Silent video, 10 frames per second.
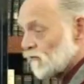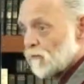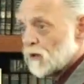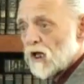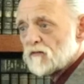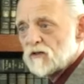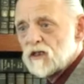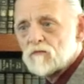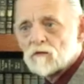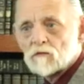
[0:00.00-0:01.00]
symbolizing
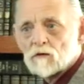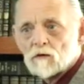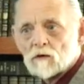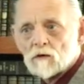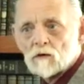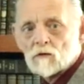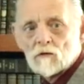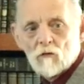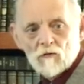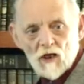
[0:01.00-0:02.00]
evil.
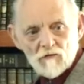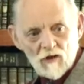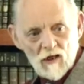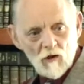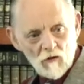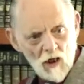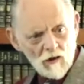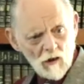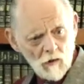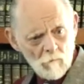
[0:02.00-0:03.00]
Does that sound like a good
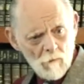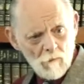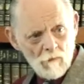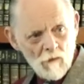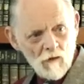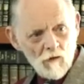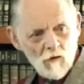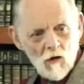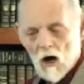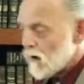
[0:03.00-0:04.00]
idea?
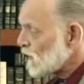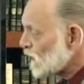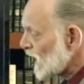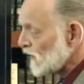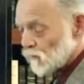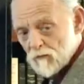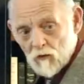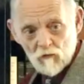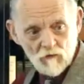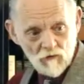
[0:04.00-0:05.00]
Or how many would like it
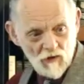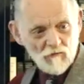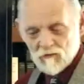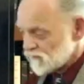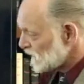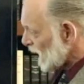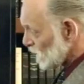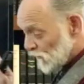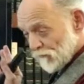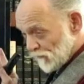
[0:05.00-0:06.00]
reversed? Does that seem like
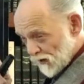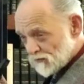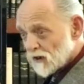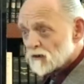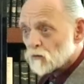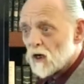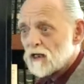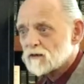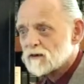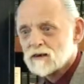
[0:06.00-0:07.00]
it would fit,
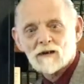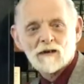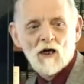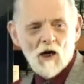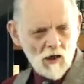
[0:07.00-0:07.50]
right? Our